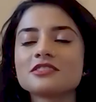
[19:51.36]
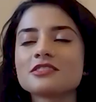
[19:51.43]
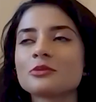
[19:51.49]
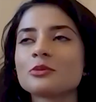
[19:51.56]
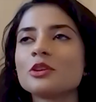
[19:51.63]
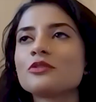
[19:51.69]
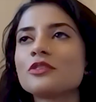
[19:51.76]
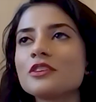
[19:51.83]
she's like,
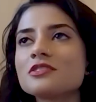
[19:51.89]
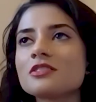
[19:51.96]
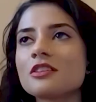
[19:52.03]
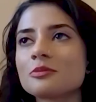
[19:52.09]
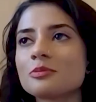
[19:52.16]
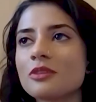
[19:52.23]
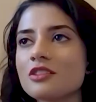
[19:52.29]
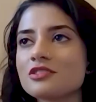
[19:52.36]
when you first
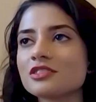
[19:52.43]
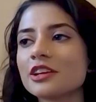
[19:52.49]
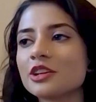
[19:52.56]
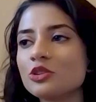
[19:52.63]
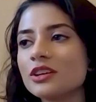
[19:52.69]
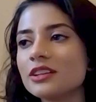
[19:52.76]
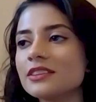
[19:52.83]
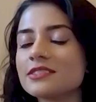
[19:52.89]
start a project, like
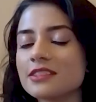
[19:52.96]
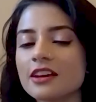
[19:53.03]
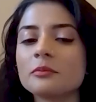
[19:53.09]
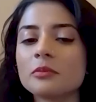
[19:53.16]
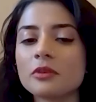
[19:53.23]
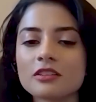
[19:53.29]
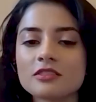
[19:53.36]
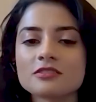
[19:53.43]
you're in the
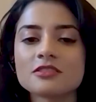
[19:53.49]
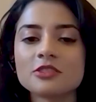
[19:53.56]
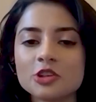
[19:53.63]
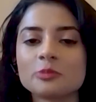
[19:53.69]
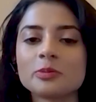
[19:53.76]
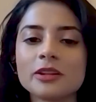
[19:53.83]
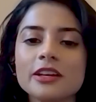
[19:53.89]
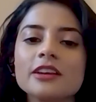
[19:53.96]
sandbox,
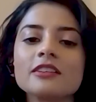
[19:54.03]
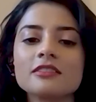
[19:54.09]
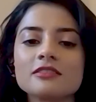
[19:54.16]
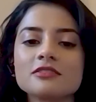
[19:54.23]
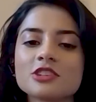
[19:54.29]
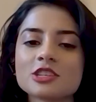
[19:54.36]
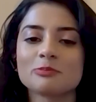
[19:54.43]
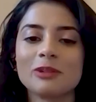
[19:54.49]
you're playing,
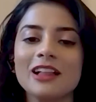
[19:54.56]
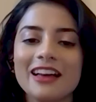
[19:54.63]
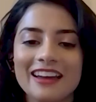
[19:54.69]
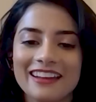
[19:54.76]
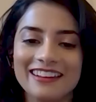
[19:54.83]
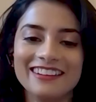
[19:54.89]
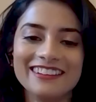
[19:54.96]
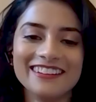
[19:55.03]
just
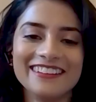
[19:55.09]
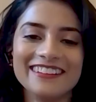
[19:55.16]
play.